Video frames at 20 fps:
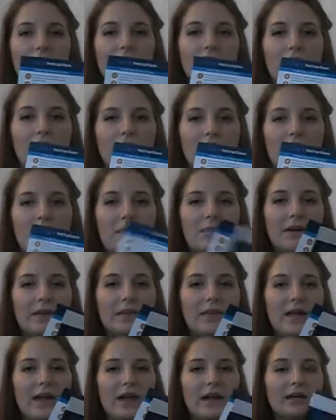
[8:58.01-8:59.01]
load it up
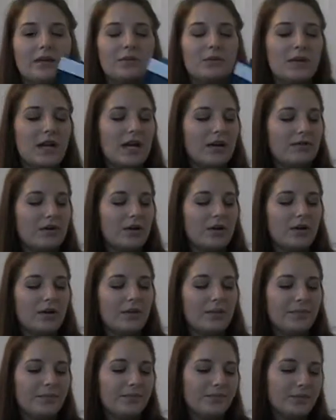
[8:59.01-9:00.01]
online,
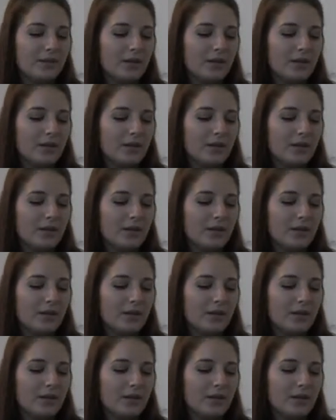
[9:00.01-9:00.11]
whatever.